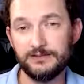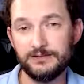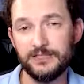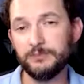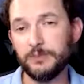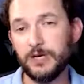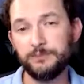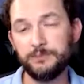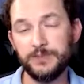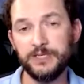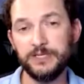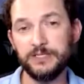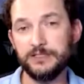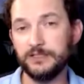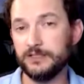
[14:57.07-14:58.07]
It might
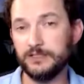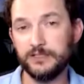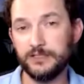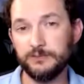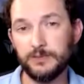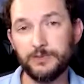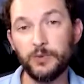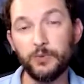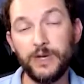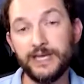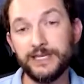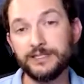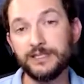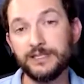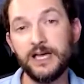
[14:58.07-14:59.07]
be
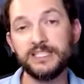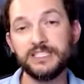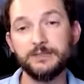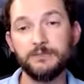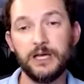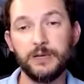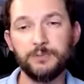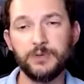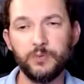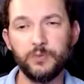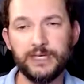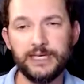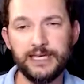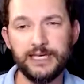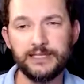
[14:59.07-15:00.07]
weeknights, it might be
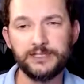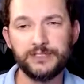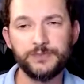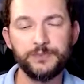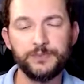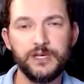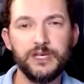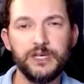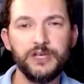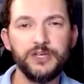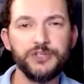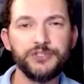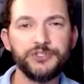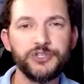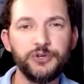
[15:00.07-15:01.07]
weekends.
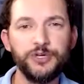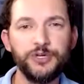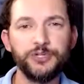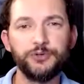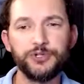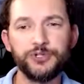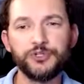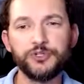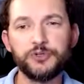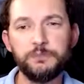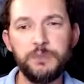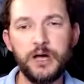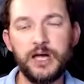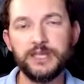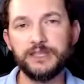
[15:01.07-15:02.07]
So in order to
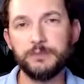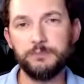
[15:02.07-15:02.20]
combine the